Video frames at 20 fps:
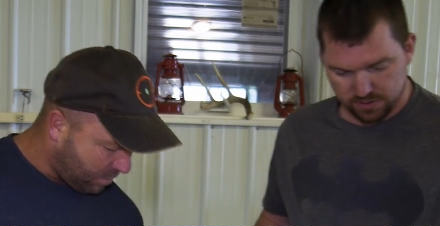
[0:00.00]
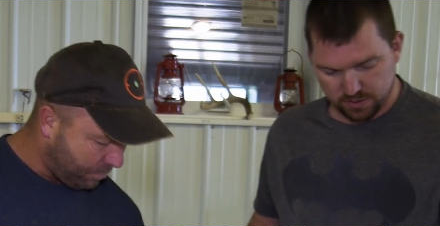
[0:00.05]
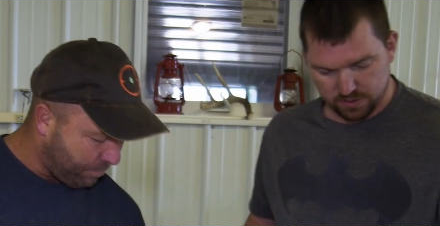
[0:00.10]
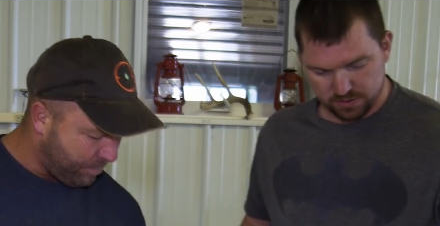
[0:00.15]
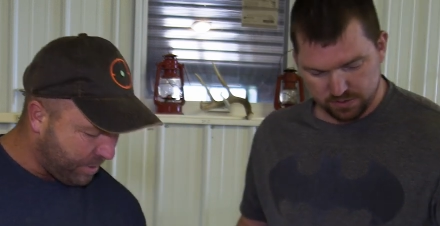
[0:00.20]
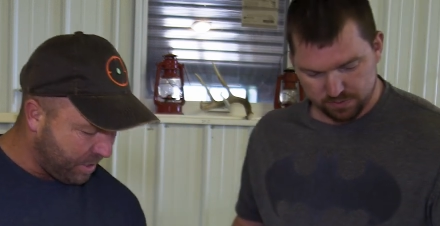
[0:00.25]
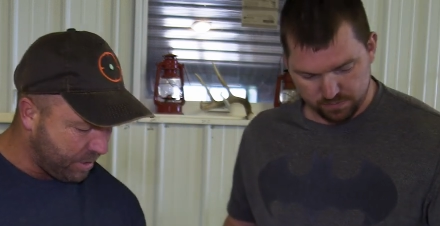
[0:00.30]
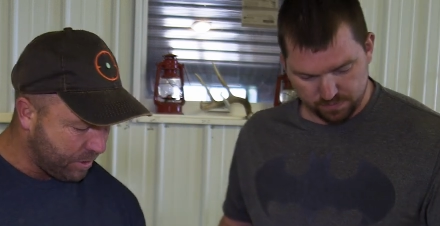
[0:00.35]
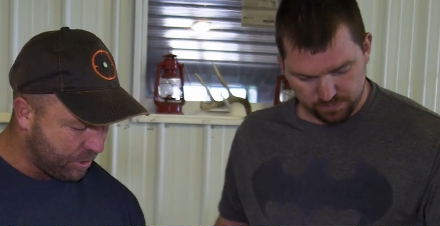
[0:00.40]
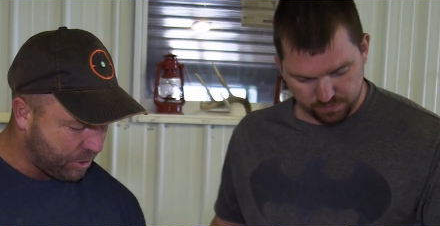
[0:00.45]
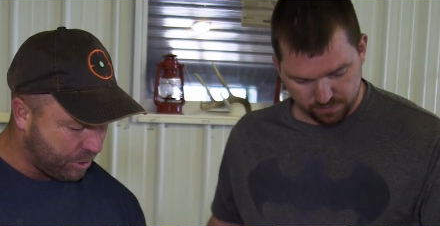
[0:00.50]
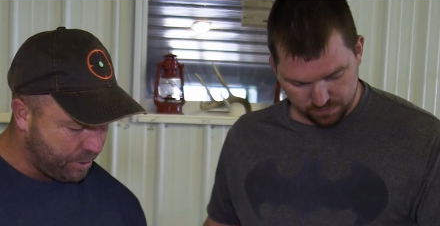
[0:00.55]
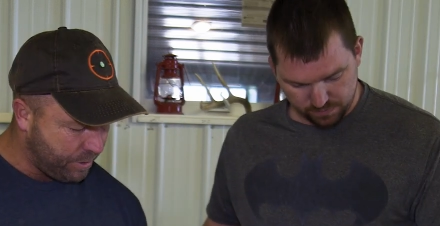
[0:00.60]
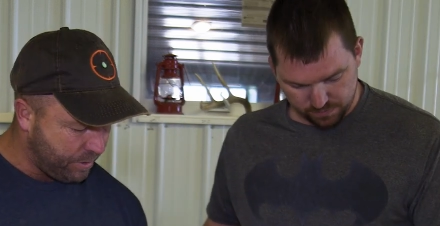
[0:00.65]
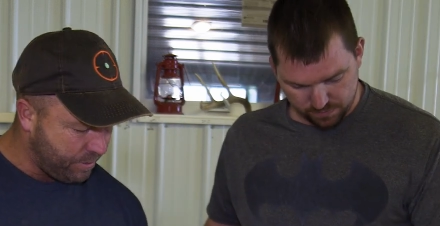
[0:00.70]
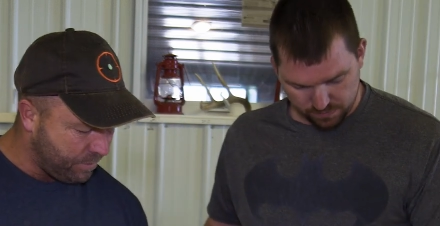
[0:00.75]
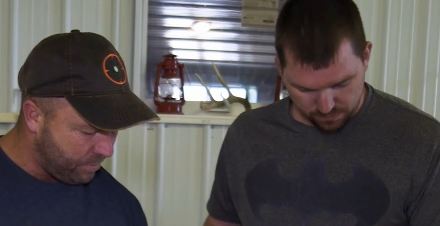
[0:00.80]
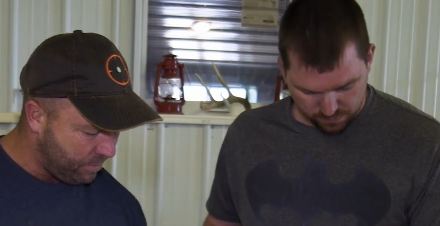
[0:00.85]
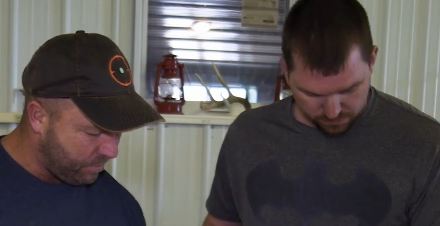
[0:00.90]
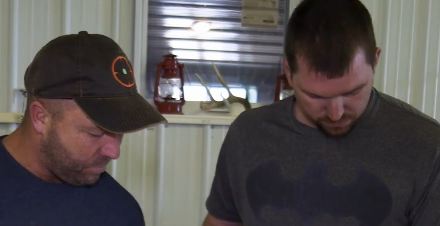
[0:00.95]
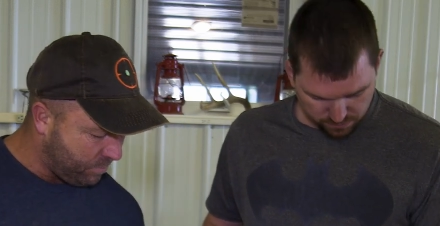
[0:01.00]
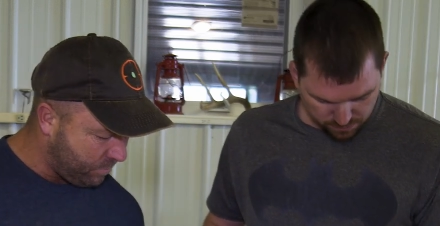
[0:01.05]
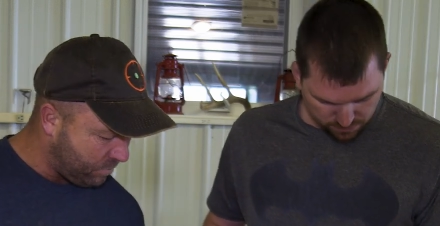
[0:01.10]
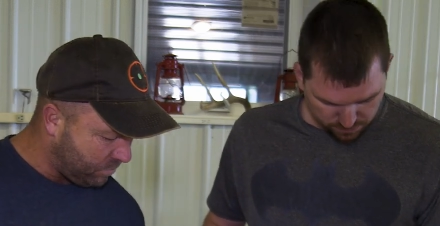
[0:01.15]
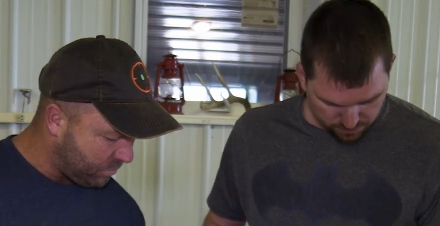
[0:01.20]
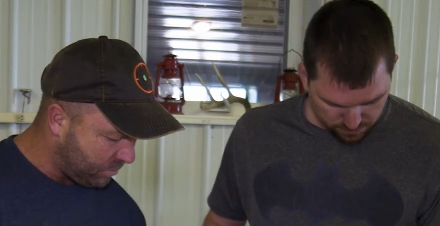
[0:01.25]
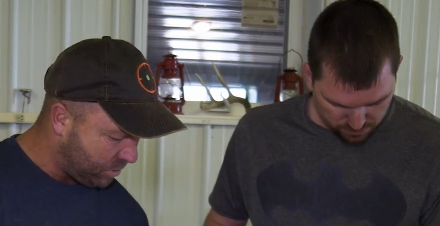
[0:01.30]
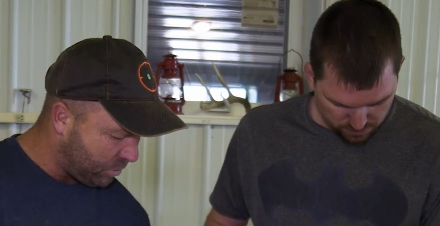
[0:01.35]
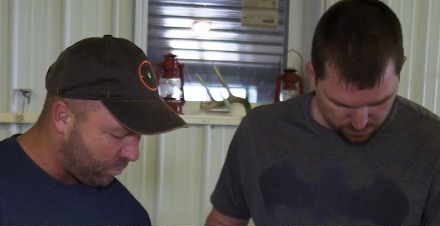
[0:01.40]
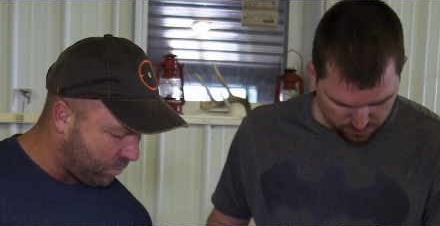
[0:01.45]
Speaker 1: Our awesome. biggest
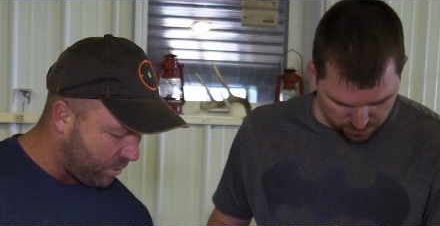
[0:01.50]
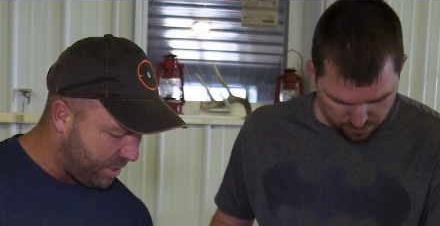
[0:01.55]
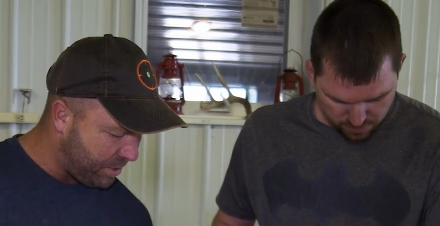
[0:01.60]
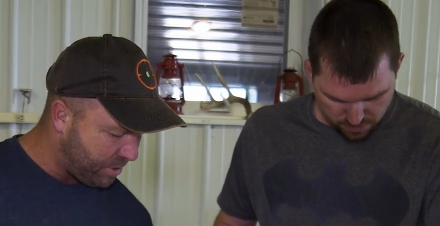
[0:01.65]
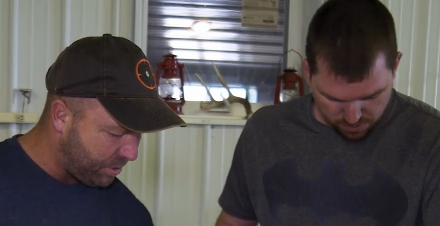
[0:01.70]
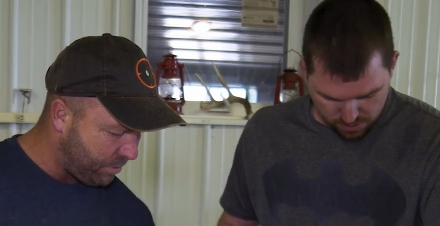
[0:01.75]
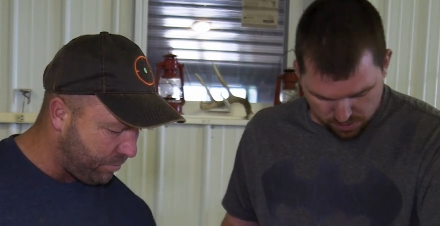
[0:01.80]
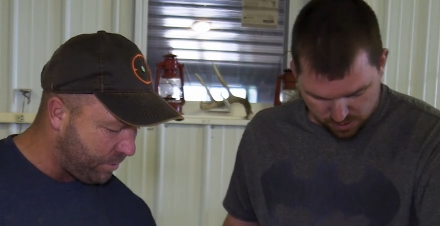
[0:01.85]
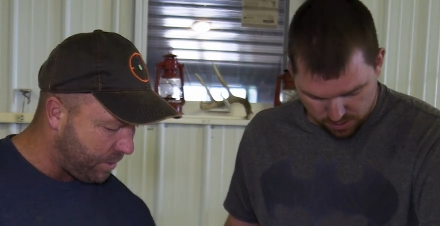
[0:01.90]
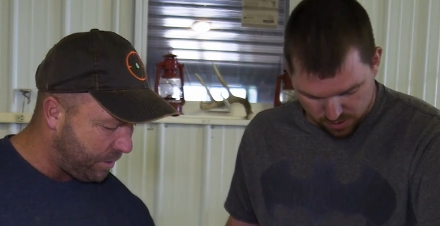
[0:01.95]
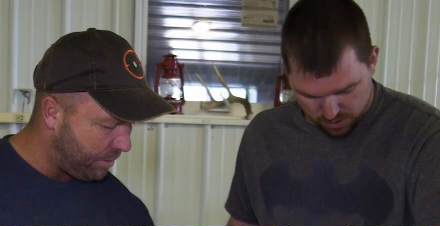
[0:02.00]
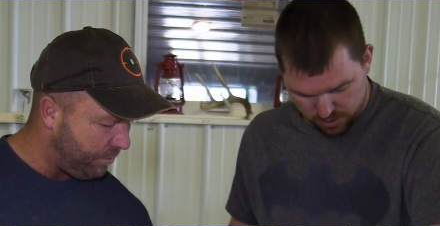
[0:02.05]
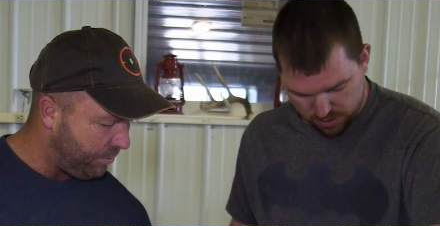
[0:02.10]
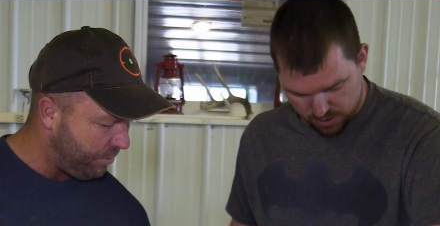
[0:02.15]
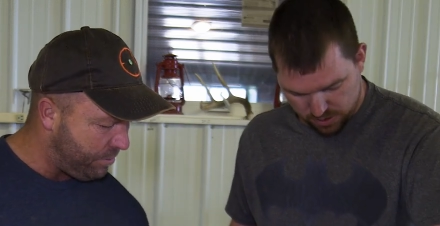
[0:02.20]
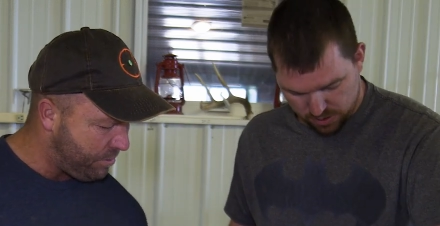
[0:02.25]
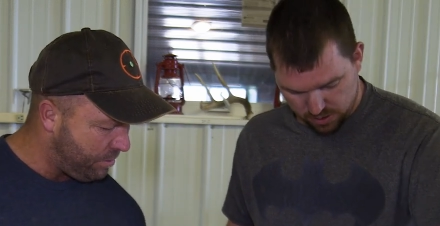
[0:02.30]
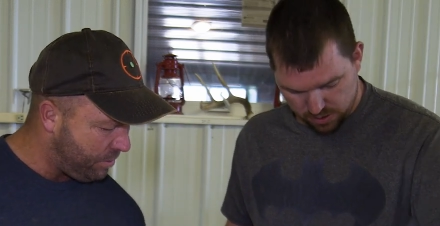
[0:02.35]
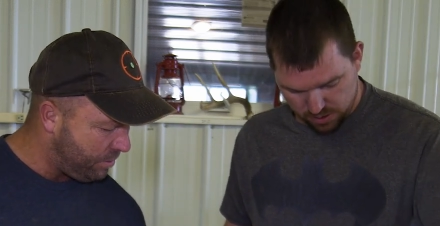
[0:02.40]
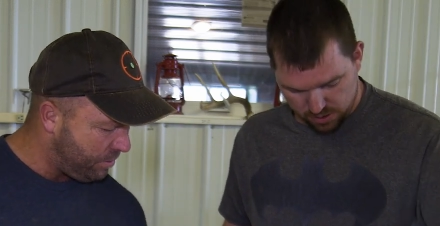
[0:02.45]
year was twenty-two hundred